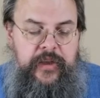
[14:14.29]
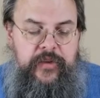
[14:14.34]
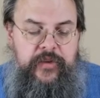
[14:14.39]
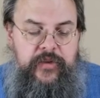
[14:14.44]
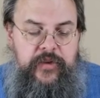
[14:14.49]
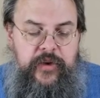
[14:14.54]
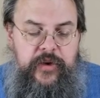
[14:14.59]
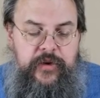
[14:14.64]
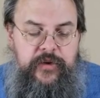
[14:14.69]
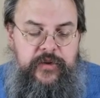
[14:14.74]

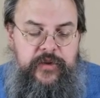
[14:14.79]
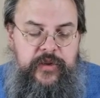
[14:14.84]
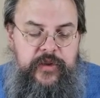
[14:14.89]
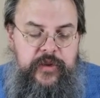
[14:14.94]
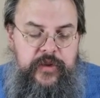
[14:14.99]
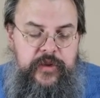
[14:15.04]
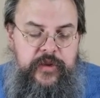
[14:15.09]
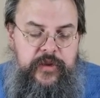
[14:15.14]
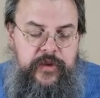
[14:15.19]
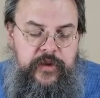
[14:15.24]

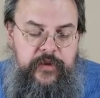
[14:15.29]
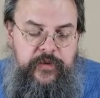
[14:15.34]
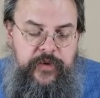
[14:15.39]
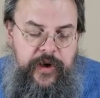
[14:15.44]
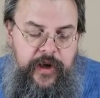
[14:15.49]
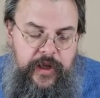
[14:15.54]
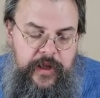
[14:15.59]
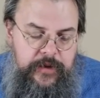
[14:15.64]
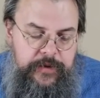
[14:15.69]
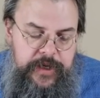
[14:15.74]
So the
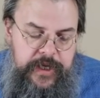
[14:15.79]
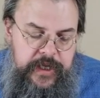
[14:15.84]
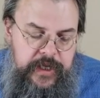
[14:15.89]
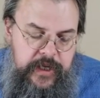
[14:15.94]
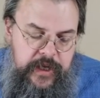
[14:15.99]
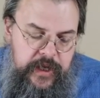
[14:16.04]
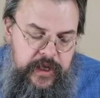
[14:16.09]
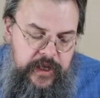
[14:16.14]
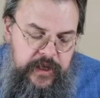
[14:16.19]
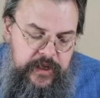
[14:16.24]

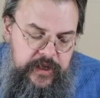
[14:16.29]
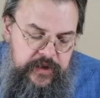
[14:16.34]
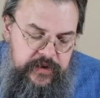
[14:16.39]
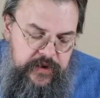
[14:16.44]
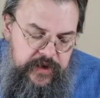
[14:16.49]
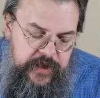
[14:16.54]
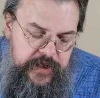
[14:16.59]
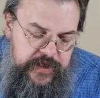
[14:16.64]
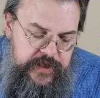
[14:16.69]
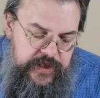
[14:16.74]
following,
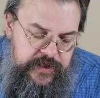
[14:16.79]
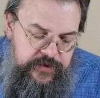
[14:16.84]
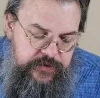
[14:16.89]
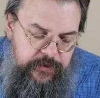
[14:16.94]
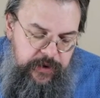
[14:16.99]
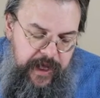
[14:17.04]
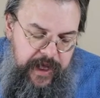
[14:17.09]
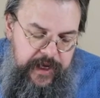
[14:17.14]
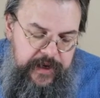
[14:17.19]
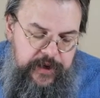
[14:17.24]
these aren't just
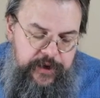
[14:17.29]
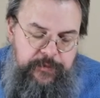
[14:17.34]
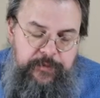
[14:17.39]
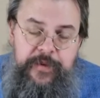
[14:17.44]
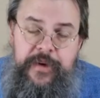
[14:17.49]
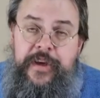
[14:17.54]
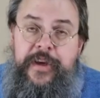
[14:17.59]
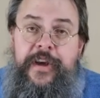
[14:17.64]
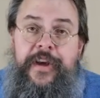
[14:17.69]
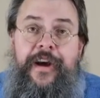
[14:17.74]
random.
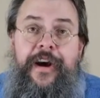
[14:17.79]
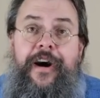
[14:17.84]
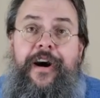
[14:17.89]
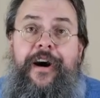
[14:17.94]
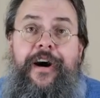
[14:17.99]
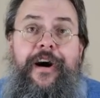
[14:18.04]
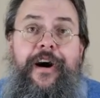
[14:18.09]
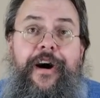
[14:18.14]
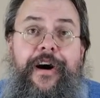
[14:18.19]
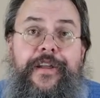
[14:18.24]

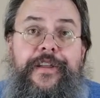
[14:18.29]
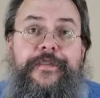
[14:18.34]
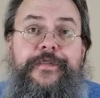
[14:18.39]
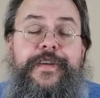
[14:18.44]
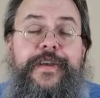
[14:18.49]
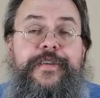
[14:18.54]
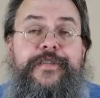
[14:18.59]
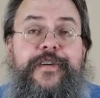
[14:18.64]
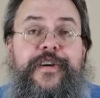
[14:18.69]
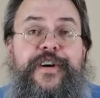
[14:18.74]
All of
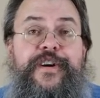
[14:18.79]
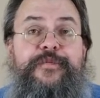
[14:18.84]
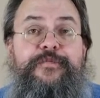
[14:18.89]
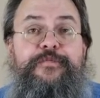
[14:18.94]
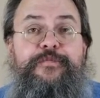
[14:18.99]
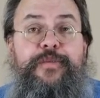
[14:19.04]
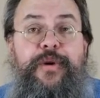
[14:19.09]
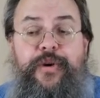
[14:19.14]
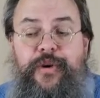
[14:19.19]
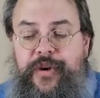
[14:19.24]
these are
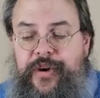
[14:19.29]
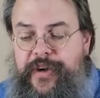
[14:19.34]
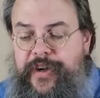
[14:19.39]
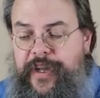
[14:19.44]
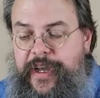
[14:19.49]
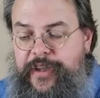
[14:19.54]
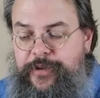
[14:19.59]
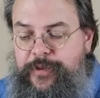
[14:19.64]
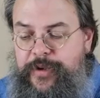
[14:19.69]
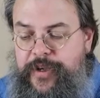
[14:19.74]
important
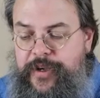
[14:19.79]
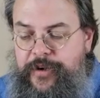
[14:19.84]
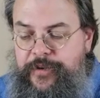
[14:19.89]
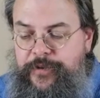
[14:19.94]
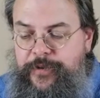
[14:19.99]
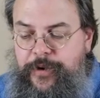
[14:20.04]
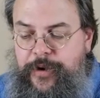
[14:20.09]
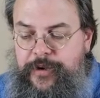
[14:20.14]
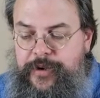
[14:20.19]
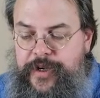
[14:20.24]
as we go
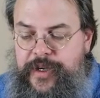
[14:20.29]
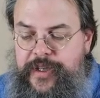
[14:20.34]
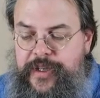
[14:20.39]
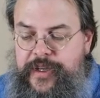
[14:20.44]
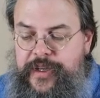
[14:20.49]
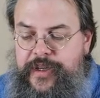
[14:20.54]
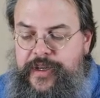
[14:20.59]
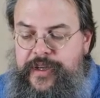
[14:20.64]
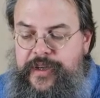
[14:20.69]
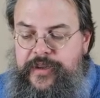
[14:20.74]
forward.
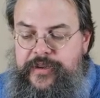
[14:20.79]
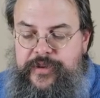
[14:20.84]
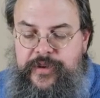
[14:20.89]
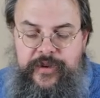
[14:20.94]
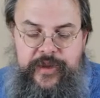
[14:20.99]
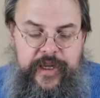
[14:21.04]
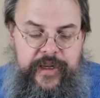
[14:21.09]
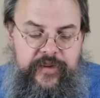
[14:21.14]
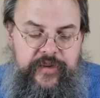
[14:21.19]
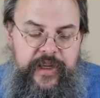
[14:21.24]

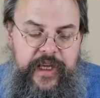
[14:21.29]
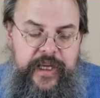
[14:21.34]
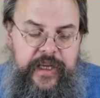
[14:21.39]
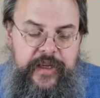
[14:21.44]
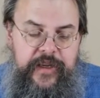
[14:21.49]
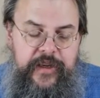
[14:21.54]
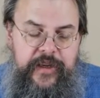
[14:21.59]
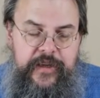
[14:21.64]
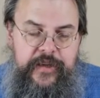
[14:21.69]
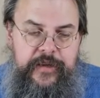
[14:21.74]
So let's
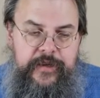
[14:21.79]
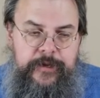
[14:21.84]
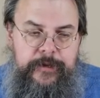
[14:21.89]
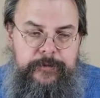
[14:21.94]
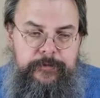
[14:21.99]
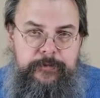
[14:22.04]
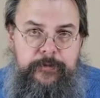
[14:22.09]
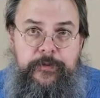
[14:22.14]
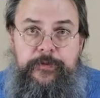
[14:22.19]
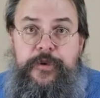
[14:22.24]
take
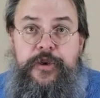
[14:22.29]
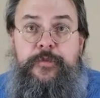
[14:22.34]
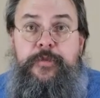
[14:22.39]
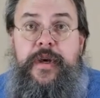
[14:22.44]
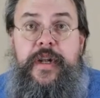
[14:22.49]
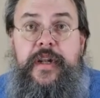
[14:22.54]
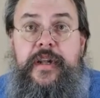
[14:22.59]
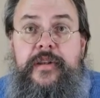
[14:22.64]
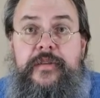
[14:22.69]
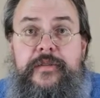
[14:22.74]
a few
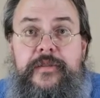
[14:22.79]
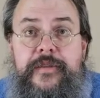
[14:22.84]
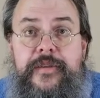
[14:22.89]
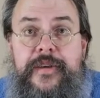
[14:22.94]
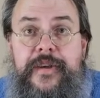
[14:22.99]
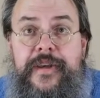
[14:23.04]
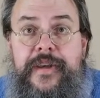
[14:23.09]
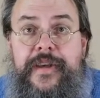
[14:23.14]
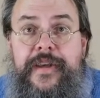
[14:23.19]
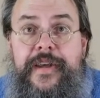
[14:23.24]
minutes
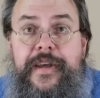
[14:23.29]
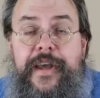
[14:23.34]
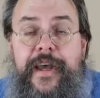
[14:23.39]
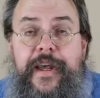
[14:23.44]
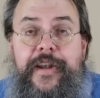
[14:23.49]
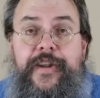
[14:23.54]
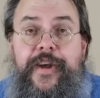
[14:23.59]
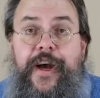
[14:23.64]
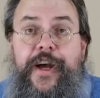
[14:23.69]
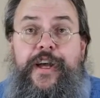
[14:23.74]

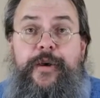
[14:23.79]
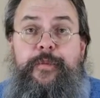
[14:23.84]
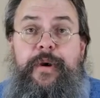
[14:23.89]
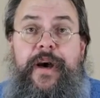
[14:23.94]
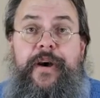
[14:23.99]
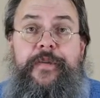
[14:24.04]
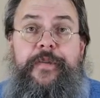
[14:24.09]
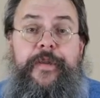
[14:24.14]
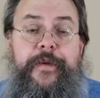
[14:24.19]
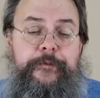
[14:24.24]
and talk
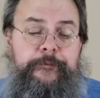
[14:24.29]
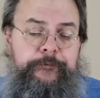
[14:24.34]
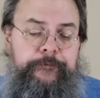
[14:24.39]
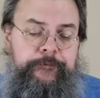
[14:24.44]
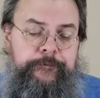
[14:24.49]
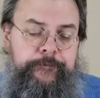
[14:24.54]
about them.